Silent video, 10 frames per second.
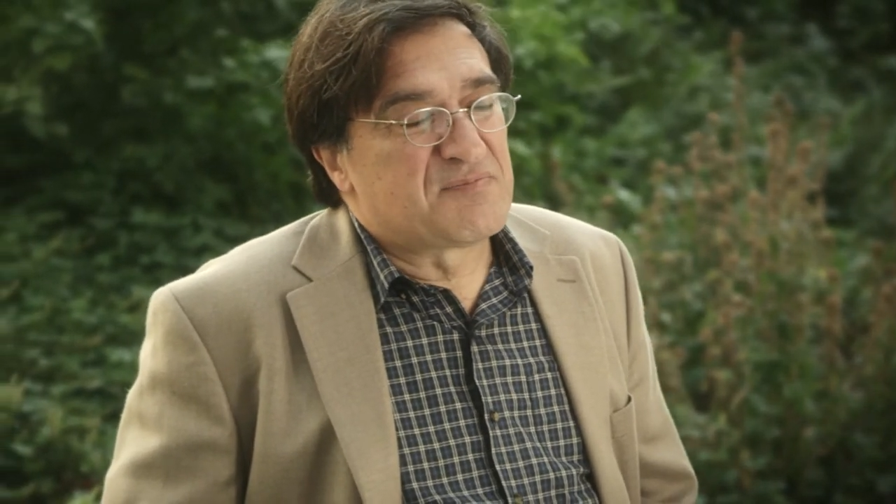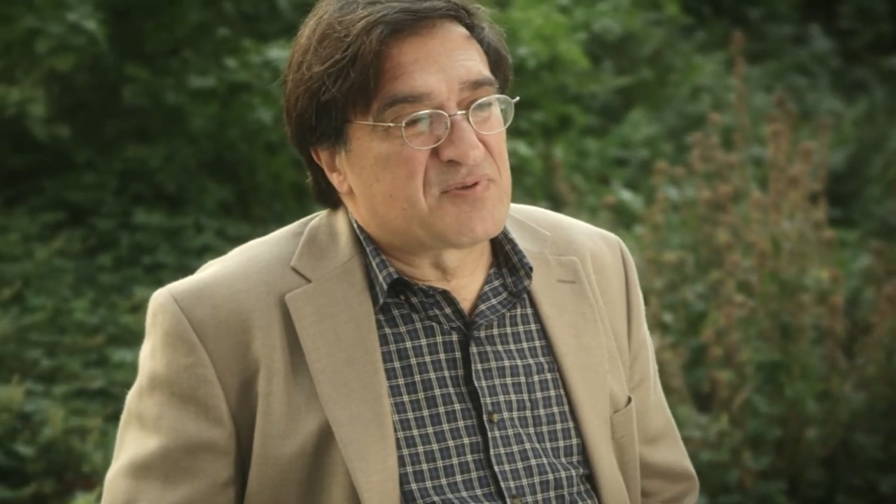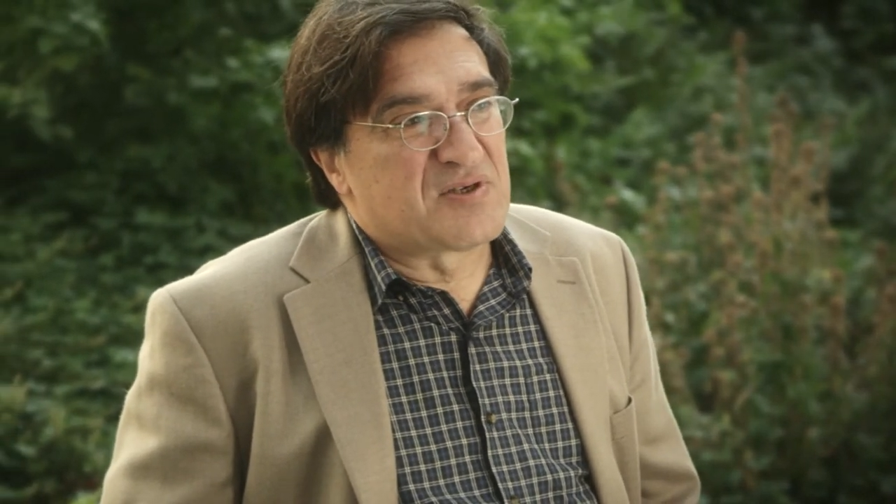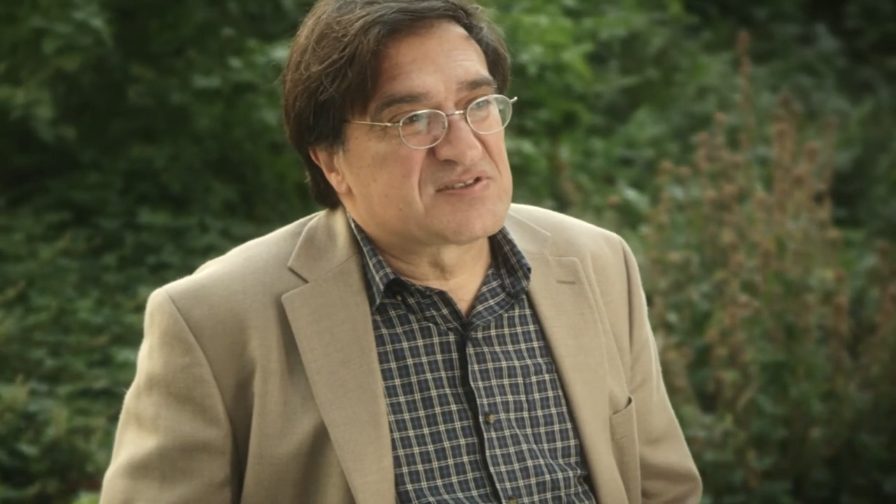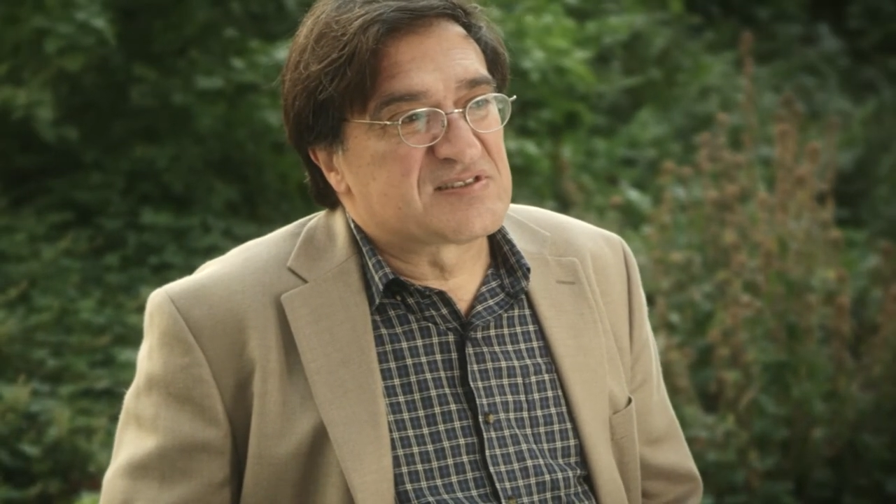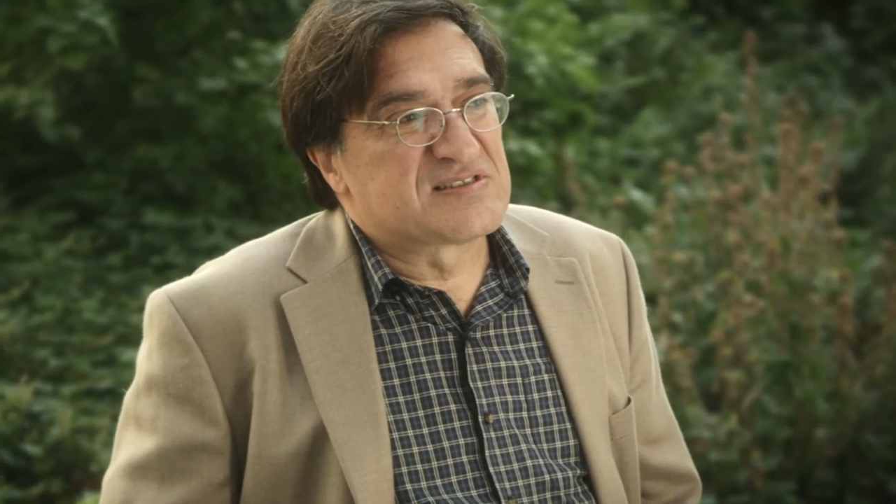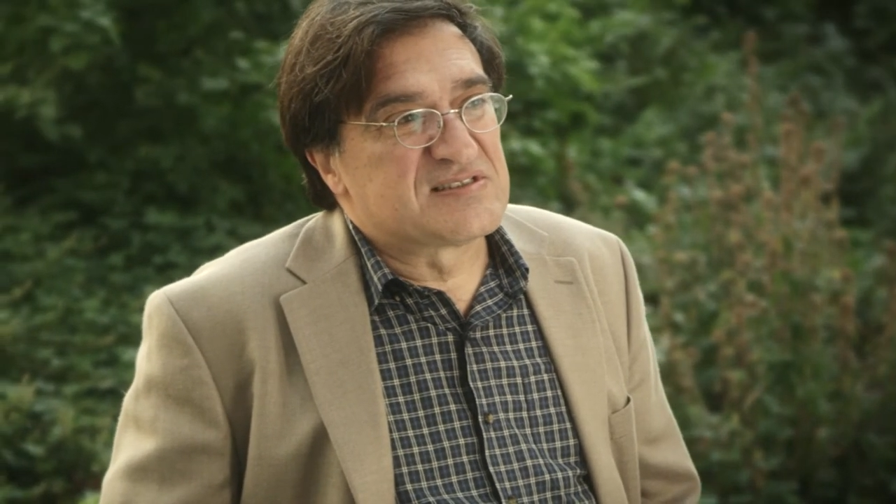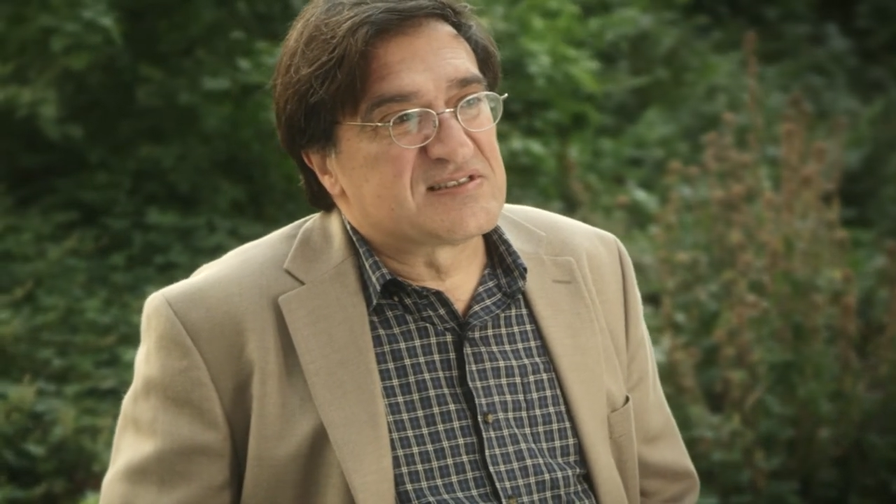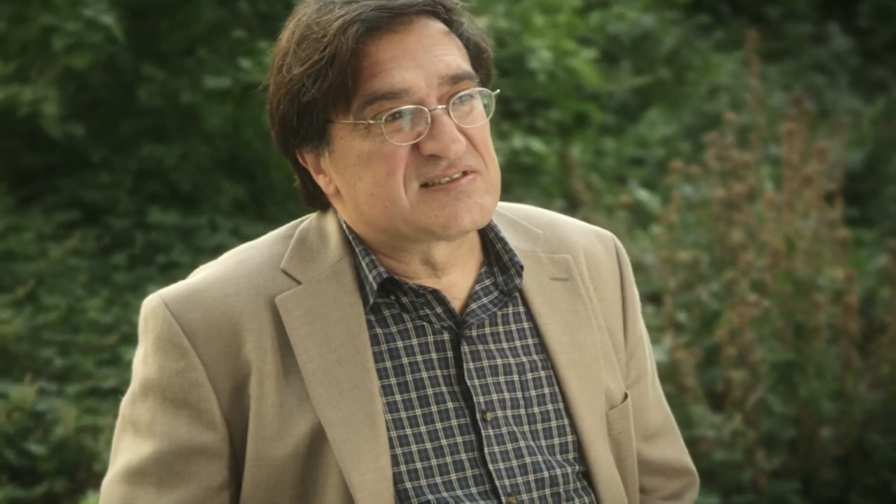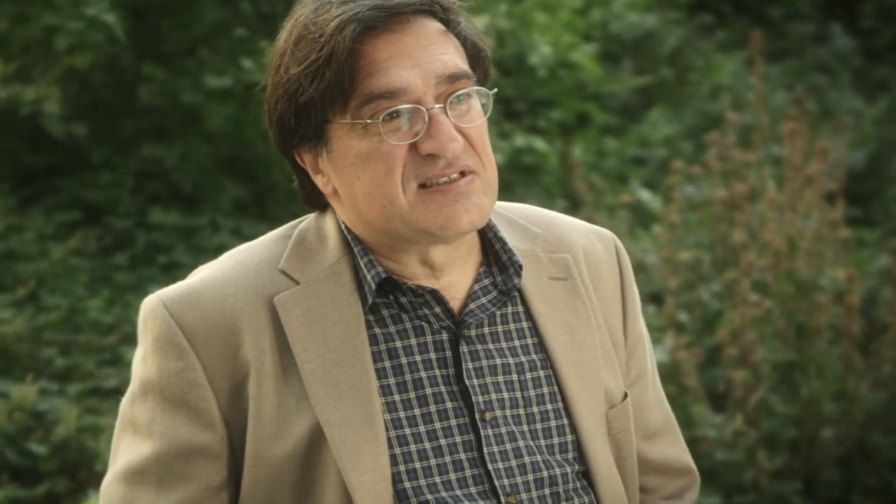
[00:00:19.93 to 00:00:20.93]

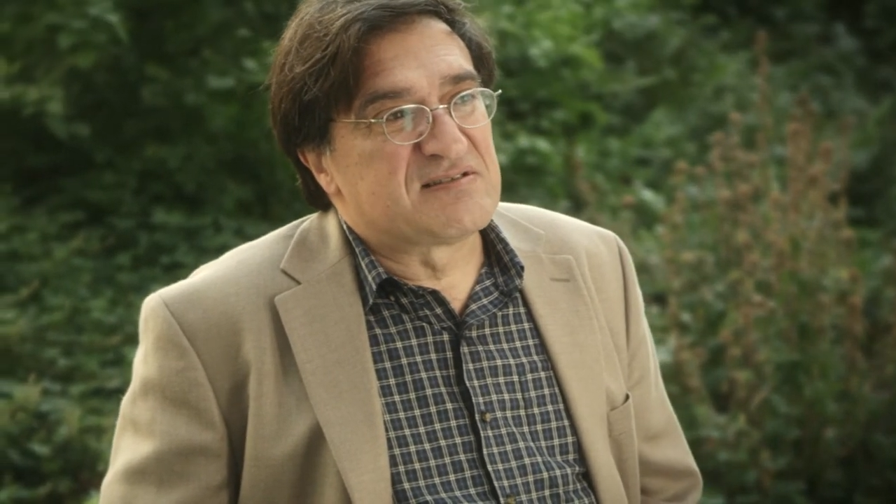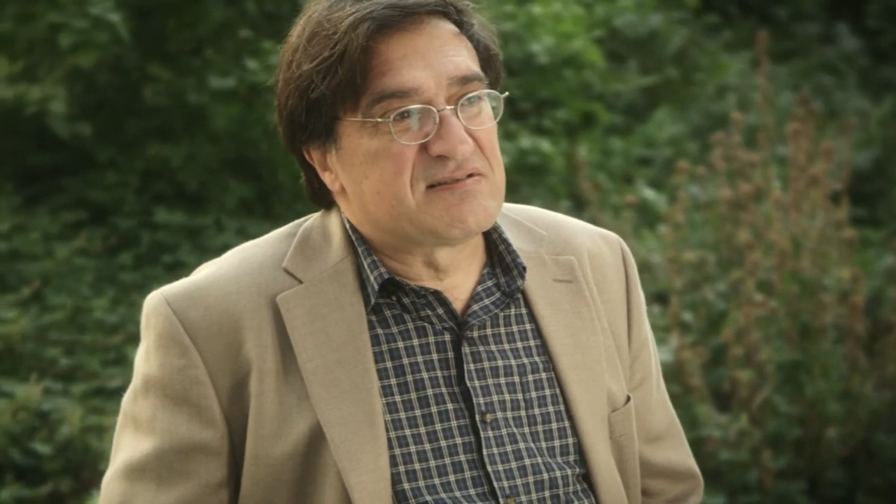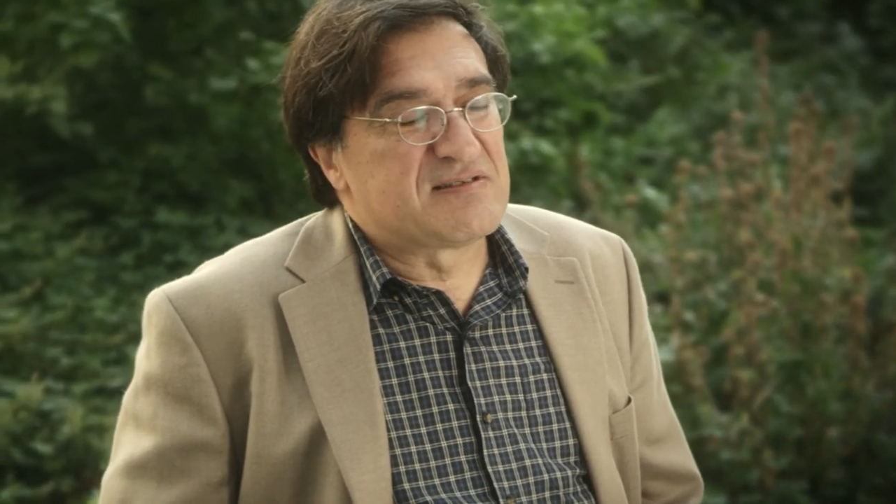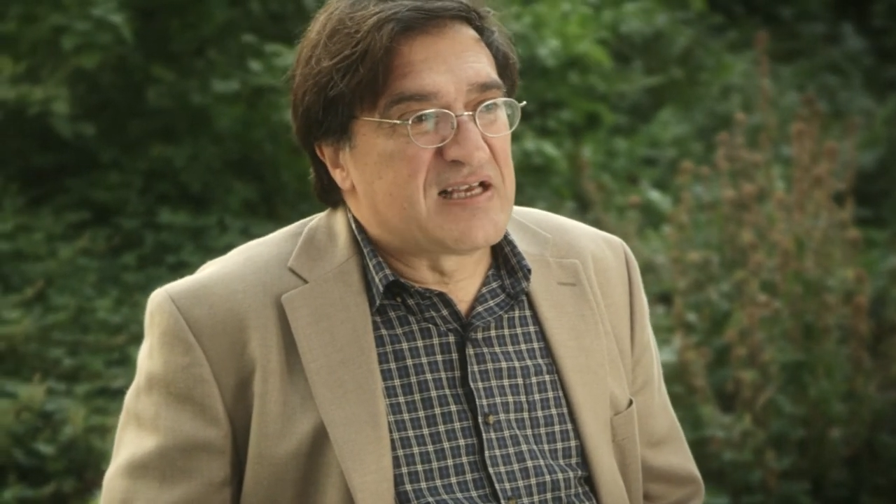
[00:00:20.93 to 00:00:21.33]
processes and